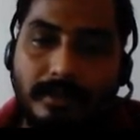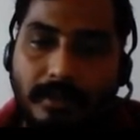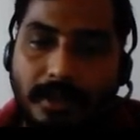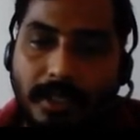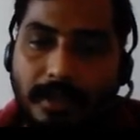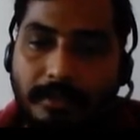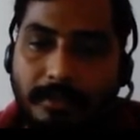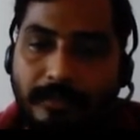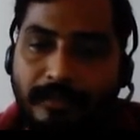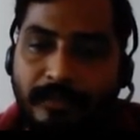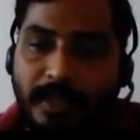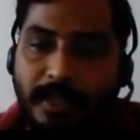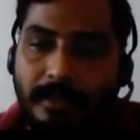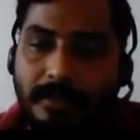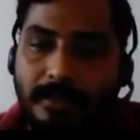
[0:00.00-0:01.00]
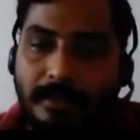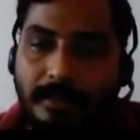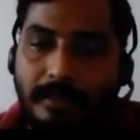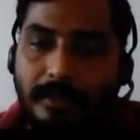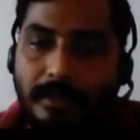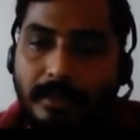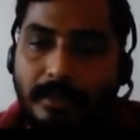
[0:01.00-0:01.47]
Okay,
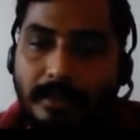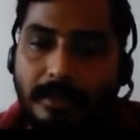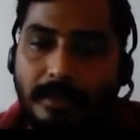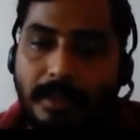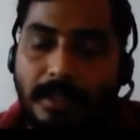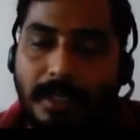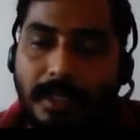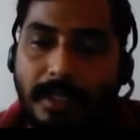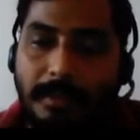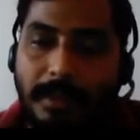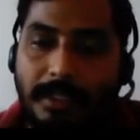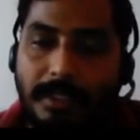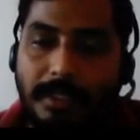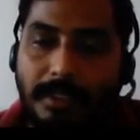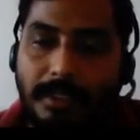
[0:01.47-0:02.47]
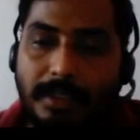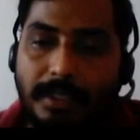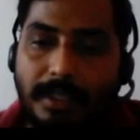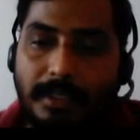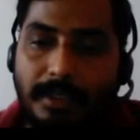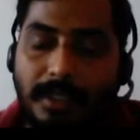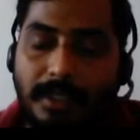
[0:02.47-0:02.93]
so the dimensional
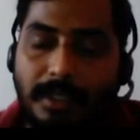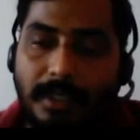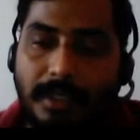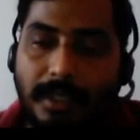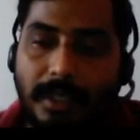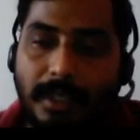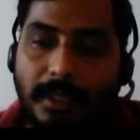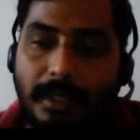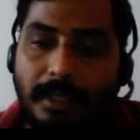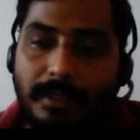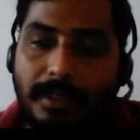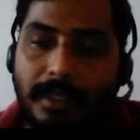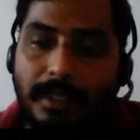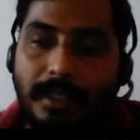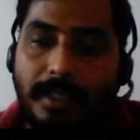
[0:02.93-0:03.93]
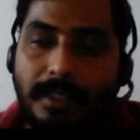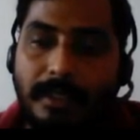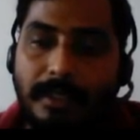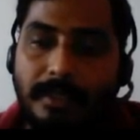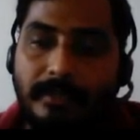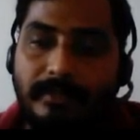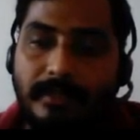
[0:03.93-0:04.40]
change on the lateral side here
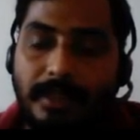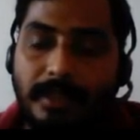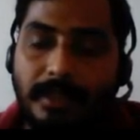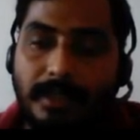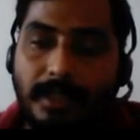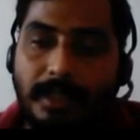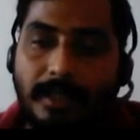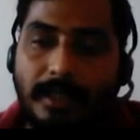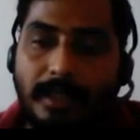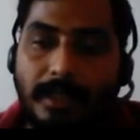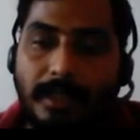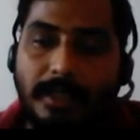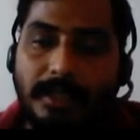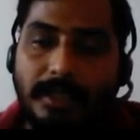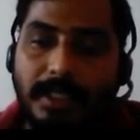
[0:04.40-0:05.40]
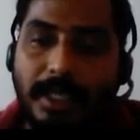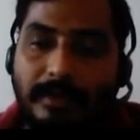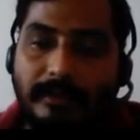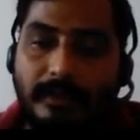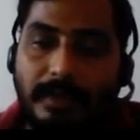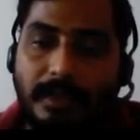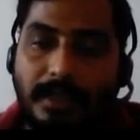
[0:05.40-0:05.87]
is, if it is a
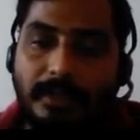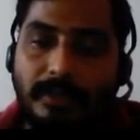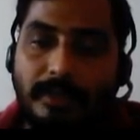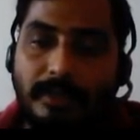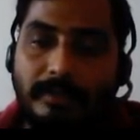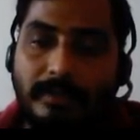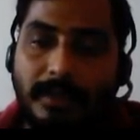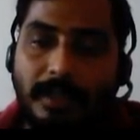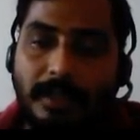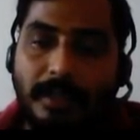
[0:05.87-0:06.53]
shaft, assume,